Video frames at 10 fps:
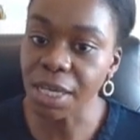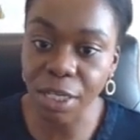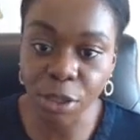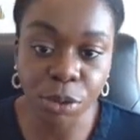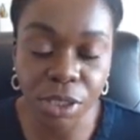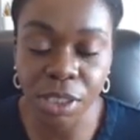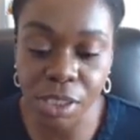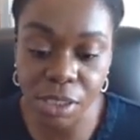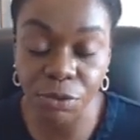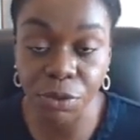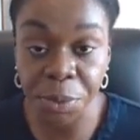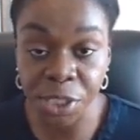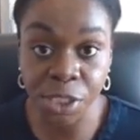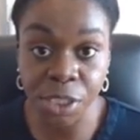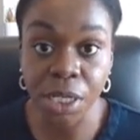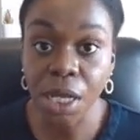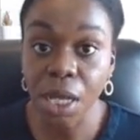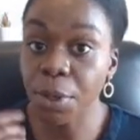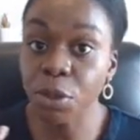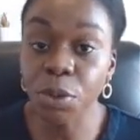including this information.
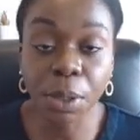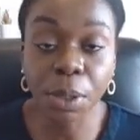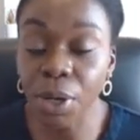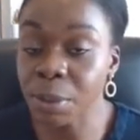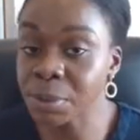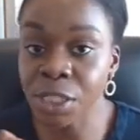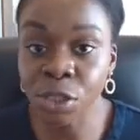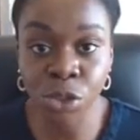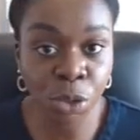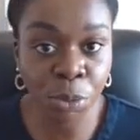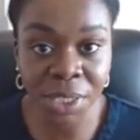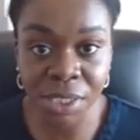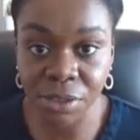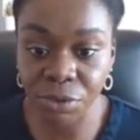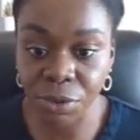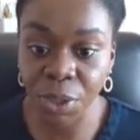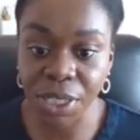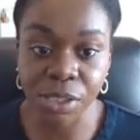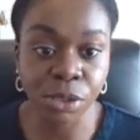But you can prompt it in so many different ways.